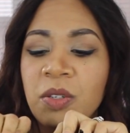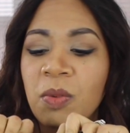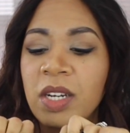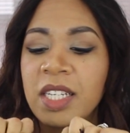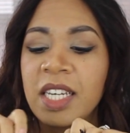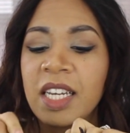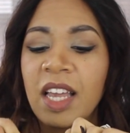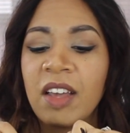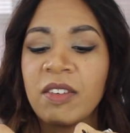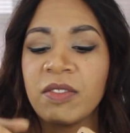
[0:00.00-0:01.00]
you want to
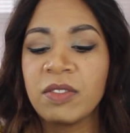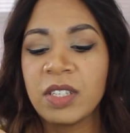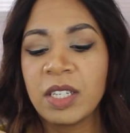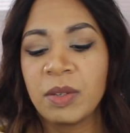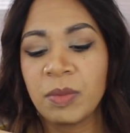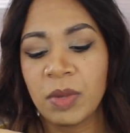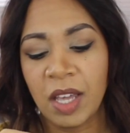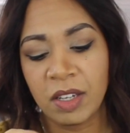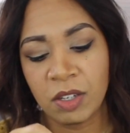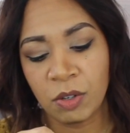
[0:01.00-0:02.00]
get every
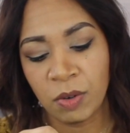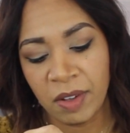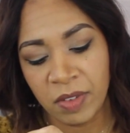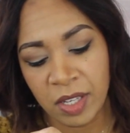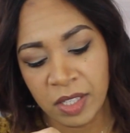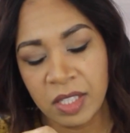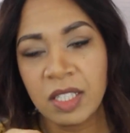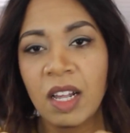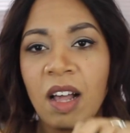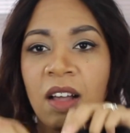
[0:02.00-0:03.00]

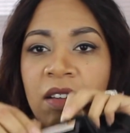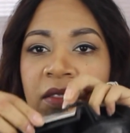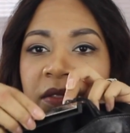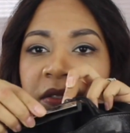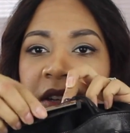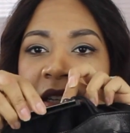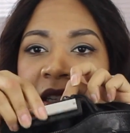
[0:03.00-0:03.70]
crevice of